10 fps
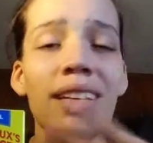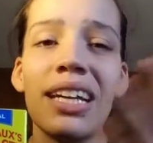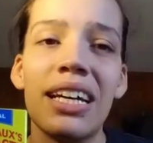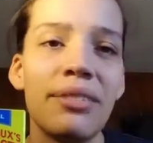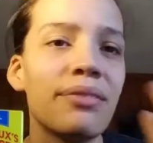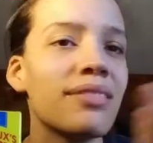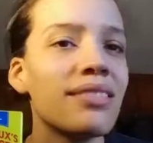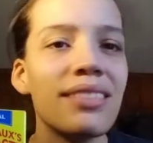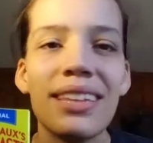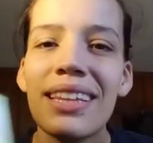
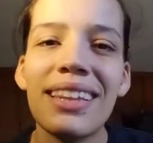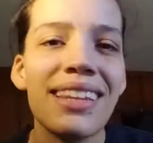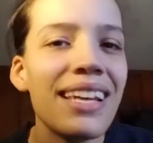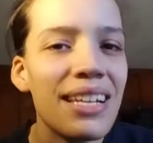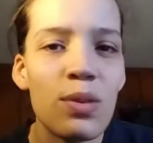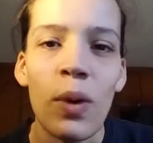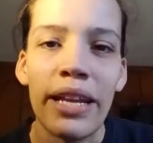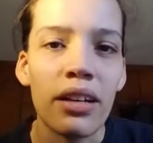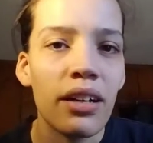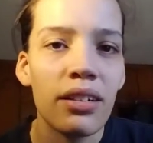it's
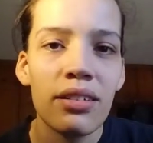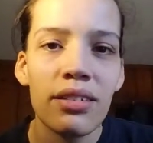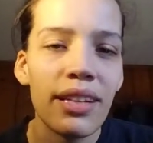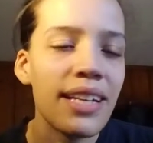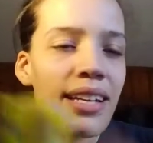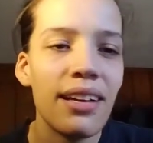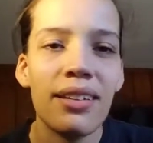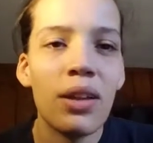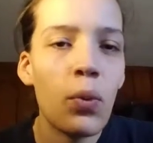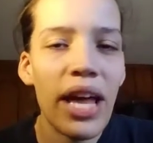winter.
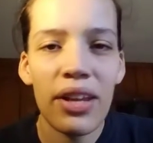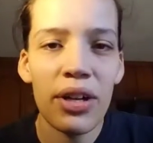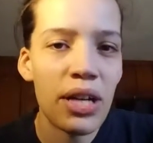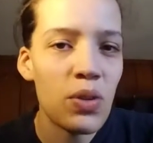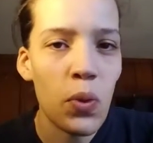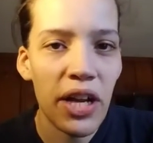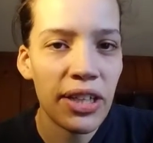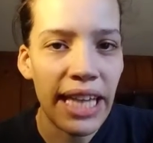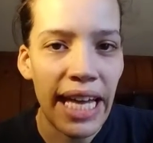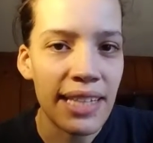The weather does
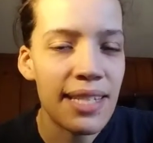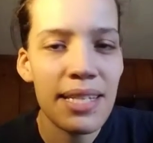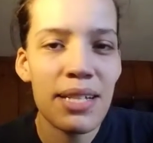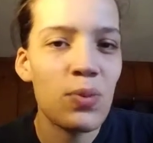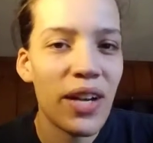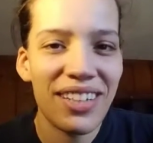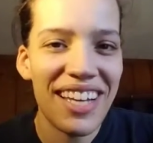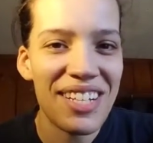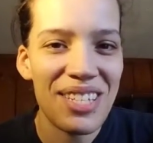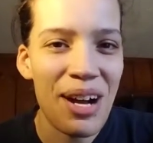weird things. It does weird
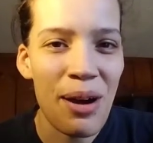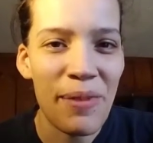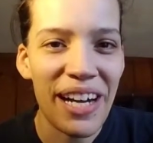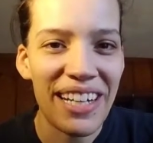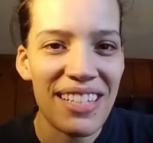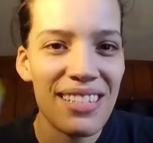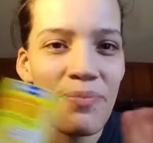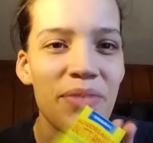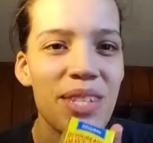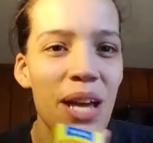things to our bodies.
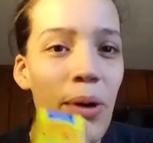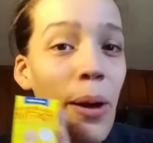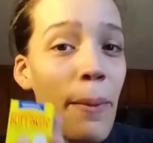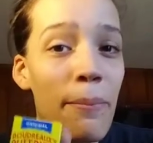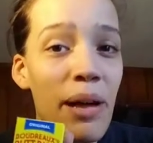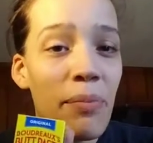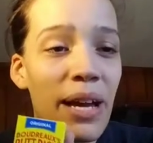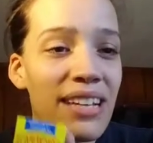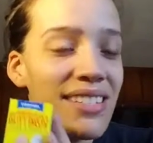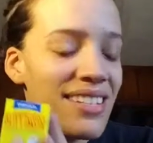So butt
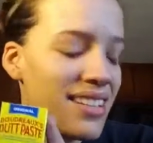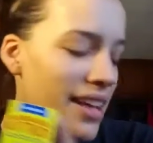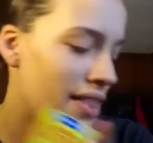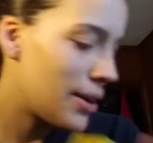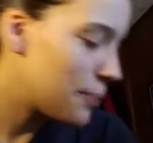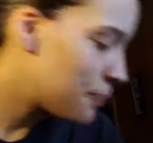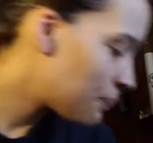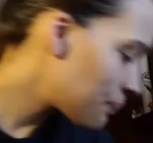paste is another.